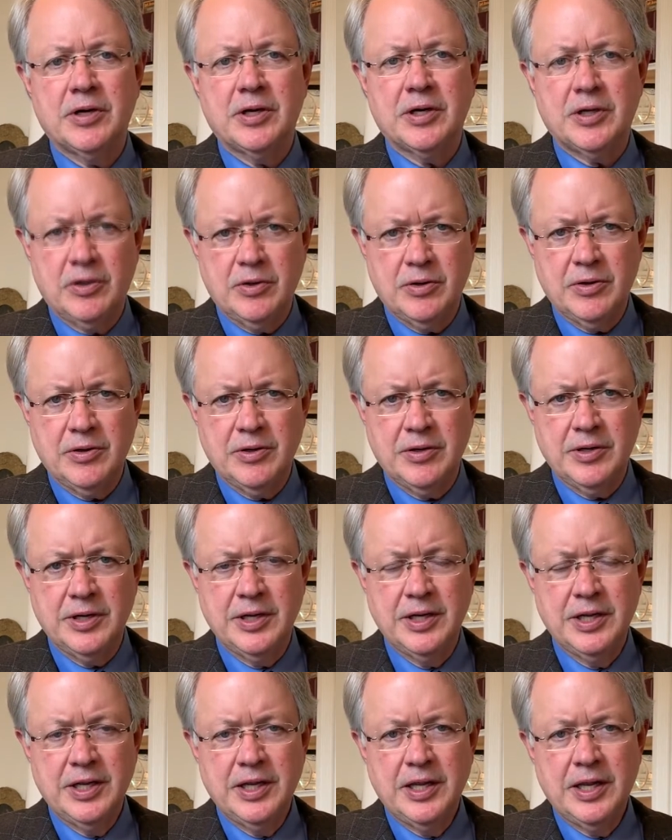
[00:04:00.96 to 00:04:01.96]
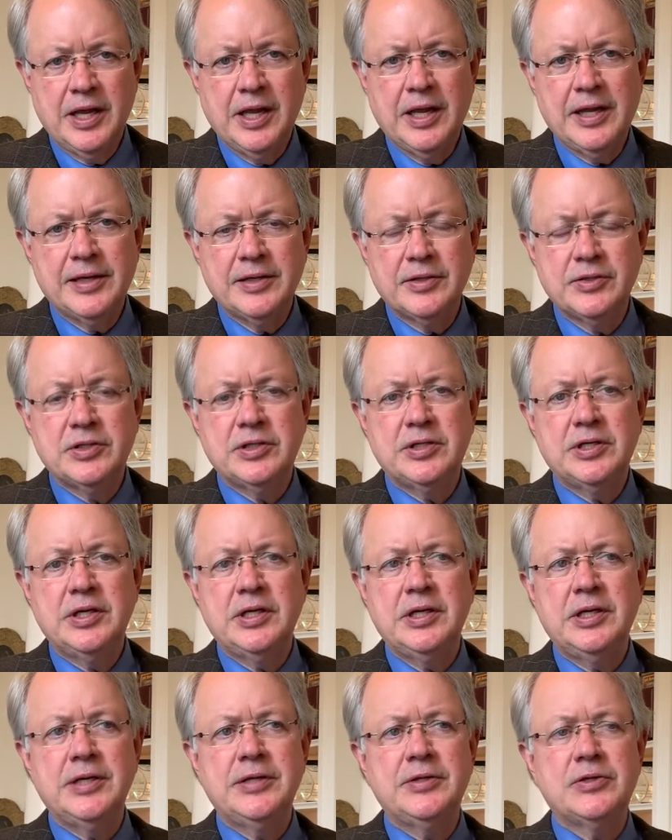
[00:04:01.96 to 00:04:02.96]
occurred, and
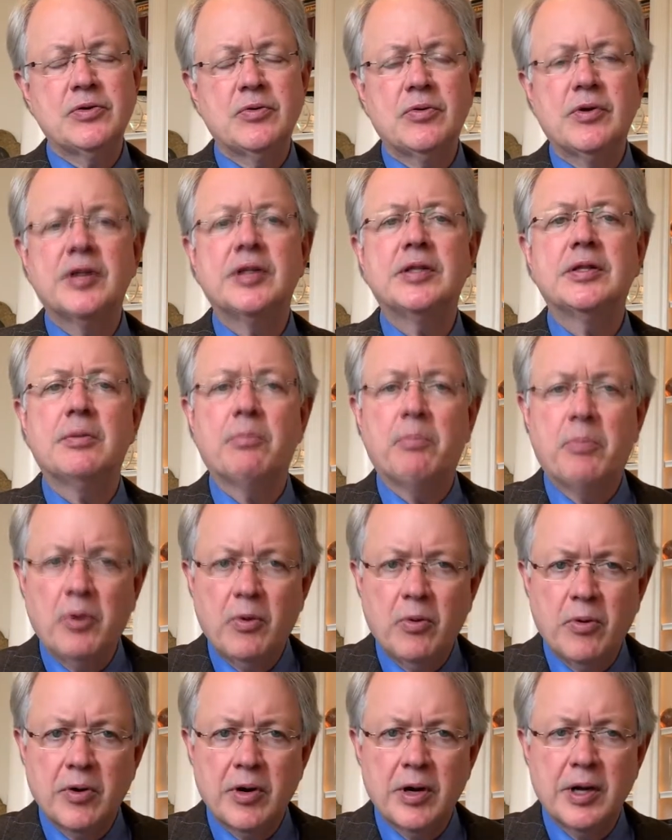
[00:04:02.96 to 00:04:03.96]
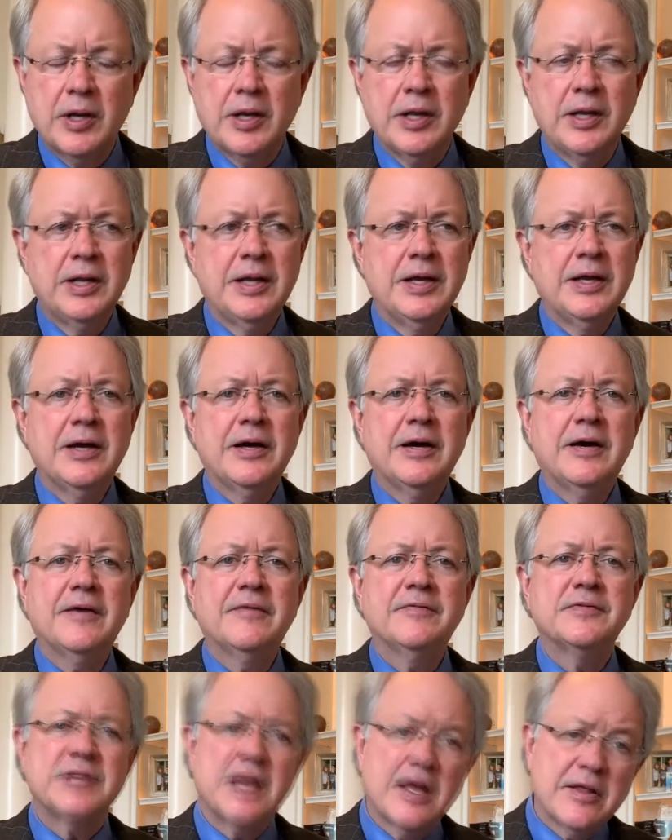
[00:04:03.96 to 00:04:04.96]
she joined the board of
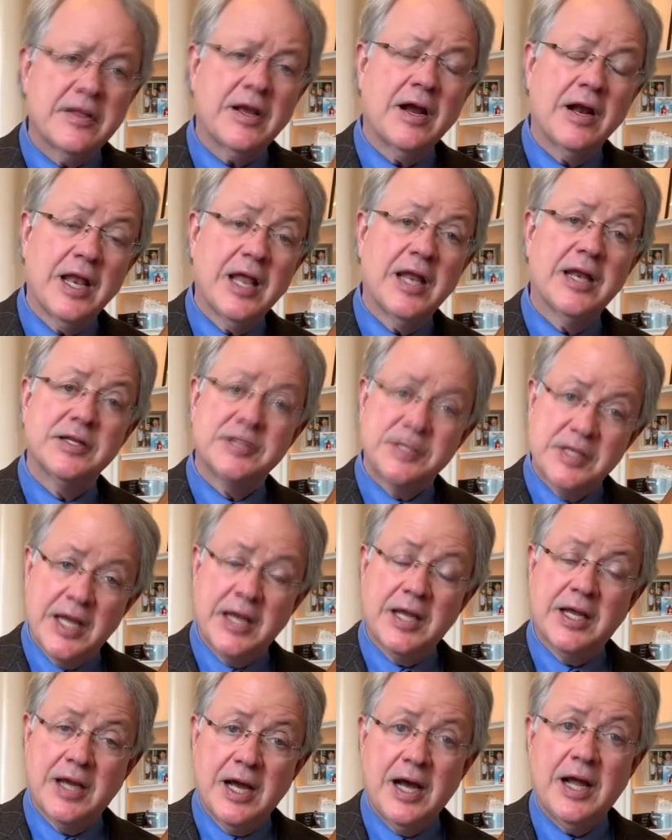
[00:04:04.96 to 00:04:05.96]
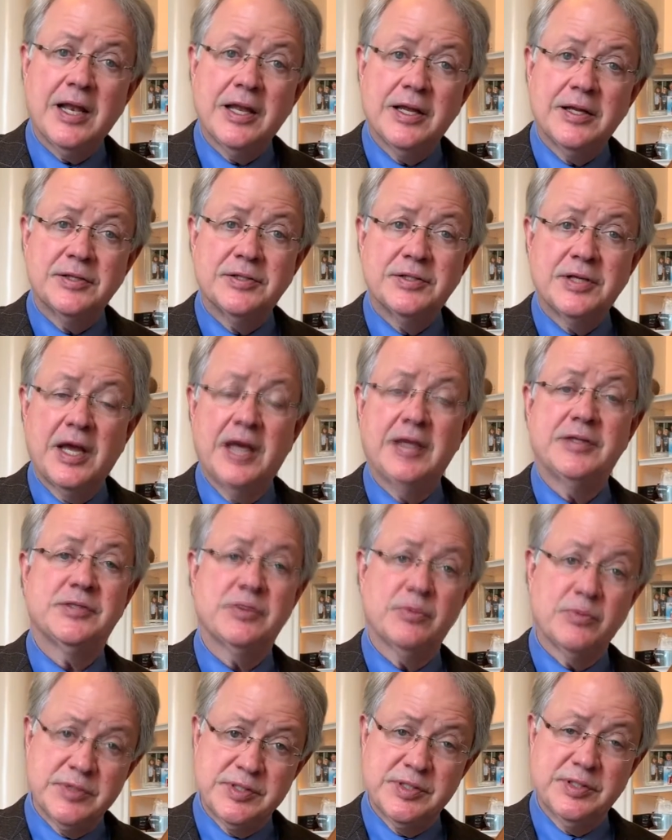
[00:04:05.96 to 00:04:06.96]
South Carolina State College, as it
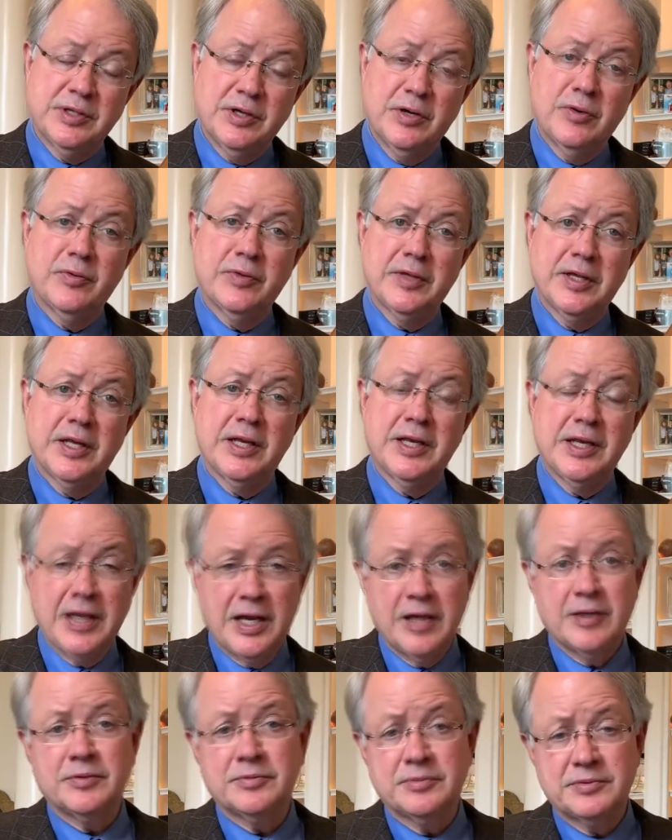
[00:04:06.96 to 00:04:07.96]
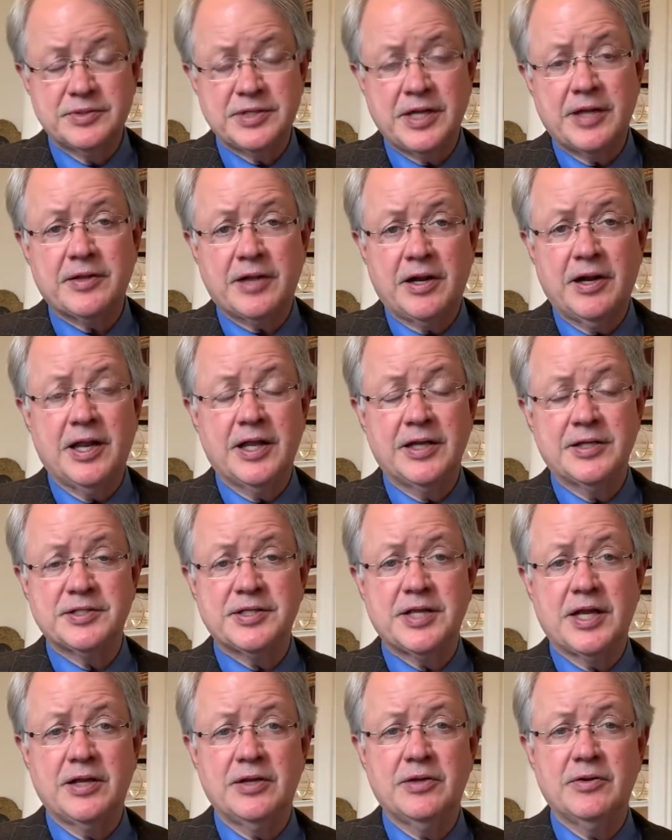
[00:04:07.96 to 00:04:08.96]
was known then, now South Carolina
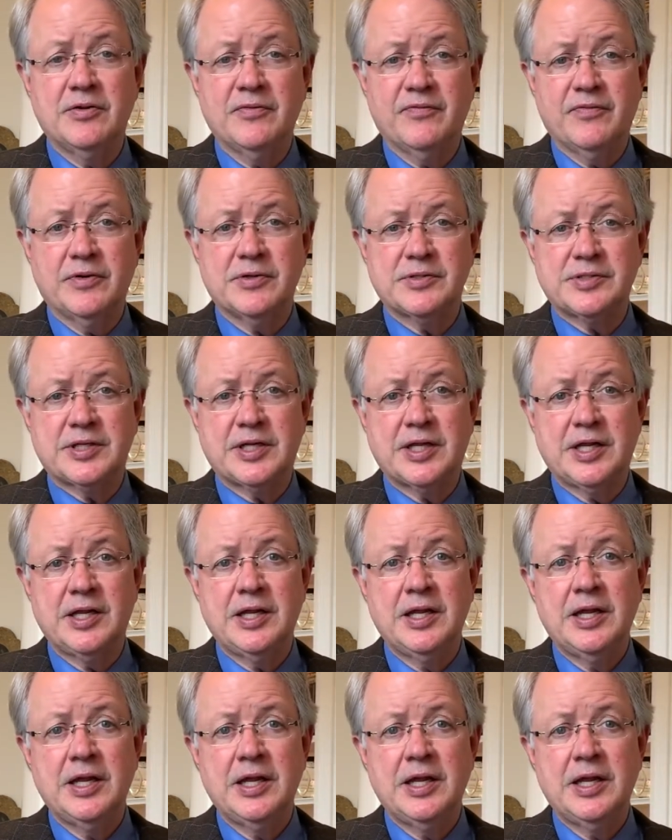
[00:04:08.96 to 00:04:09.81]
State University.